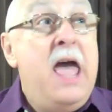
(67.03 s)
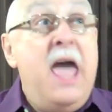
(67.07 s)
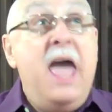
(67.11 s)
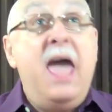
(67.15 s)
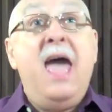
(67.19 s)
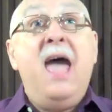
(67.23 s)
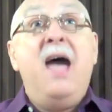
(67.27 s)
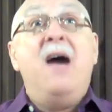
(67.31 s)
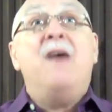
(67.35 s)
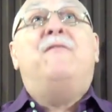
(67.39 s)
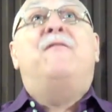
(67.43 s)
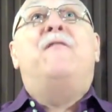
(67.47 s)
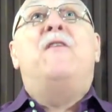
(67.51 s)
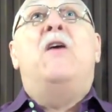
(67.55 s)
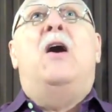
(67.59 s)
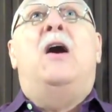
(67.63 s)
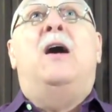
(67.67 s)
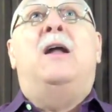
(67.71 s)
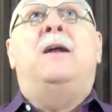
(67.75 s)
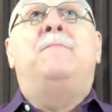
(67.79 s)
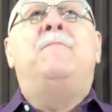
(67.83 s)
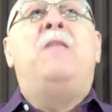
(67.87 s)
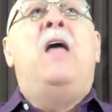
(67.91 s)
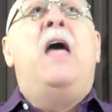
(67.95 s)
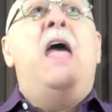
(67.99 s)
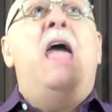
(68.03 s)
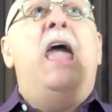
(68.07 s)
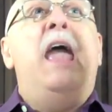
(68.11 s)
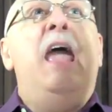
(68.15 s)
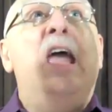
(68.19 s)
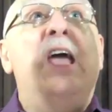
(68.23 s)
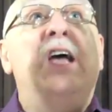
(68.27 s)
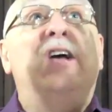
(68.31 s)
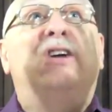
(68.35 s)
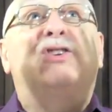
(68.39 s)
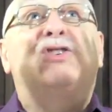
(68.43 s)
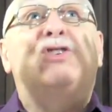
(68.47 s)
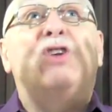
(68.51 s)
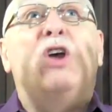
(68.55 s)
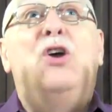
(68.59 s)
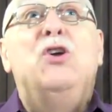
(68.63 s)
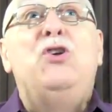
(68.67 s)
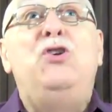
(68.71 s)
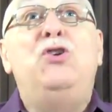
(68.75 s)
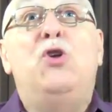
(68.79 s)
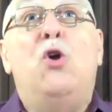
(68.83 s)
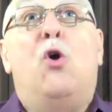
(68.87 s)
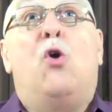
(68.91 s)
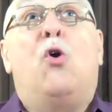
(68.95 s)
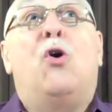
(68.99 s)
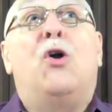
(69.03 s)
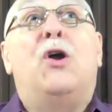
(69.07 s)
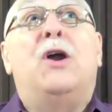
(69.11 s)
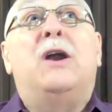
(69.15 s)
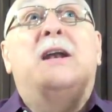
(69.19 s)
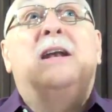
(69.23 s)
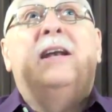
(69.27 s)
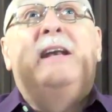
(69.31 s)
Heaven is your